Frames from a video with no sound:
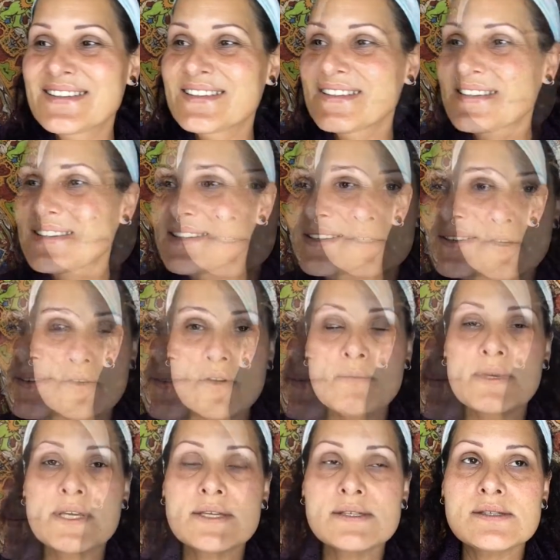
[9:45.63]
Acid toner,
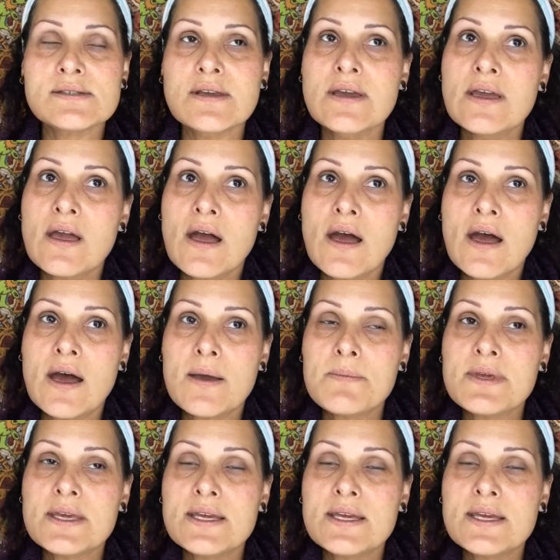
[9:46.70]
because I